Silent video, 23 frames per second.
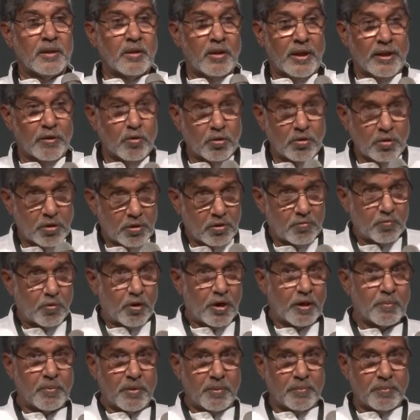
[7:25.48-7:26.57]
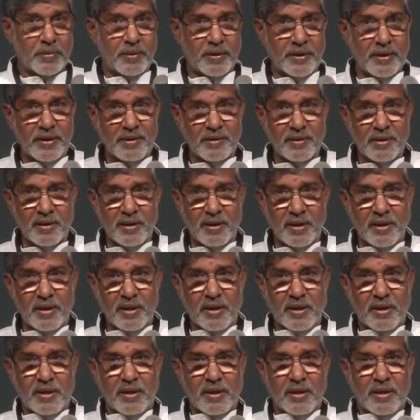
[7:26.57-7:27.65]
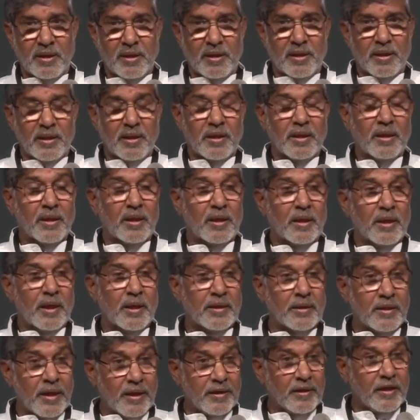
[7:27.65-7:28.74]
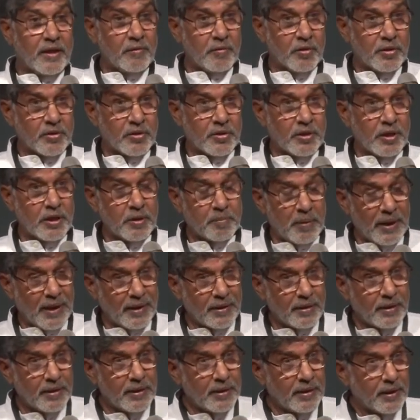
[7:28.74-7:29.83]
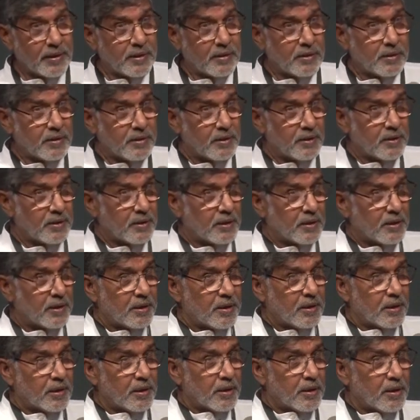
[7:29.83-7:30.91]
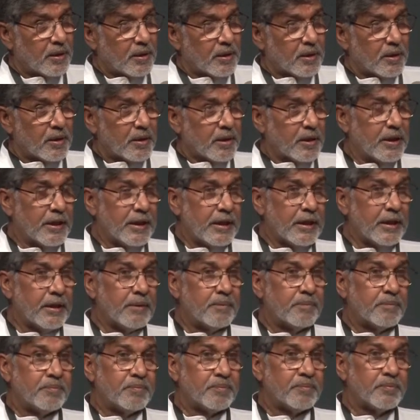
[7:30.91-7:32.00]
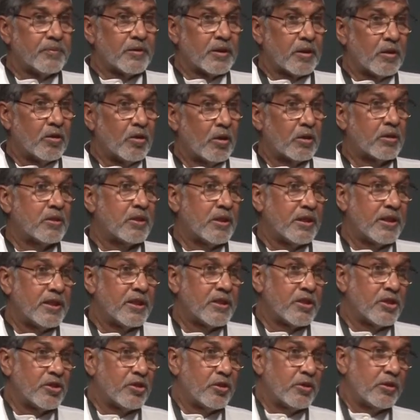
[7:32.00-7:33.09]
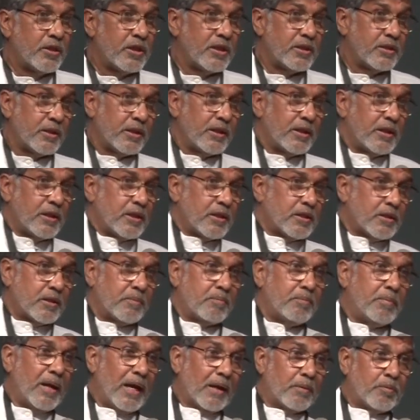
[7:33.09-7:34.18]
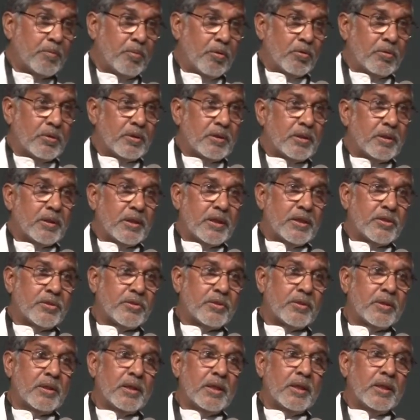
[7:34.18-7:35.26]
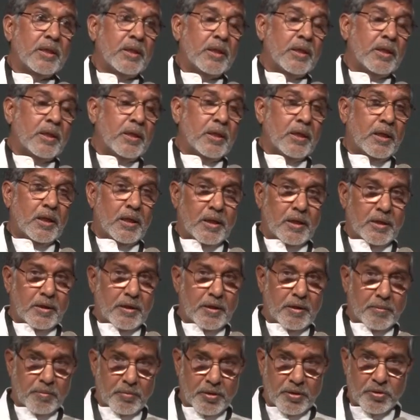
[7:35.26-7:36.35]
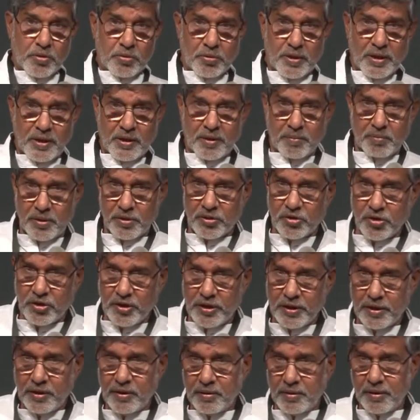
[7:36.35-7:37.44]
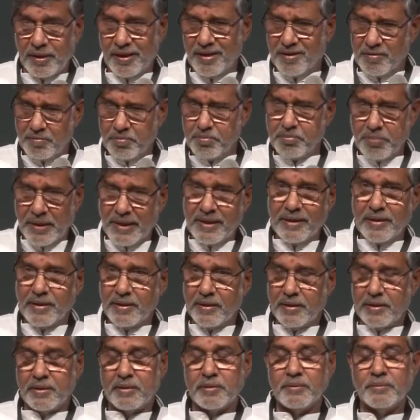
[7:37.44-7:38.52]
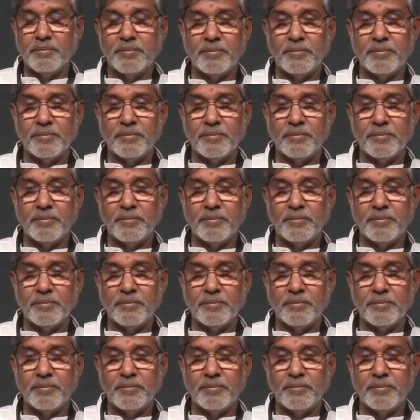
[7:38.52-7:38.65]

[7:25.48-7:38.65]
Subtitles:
I could not walk properly. And then he was hit badly, and he got serious injuries in his backbone. His lumbar 2 and lumbar 3 had badly hurt.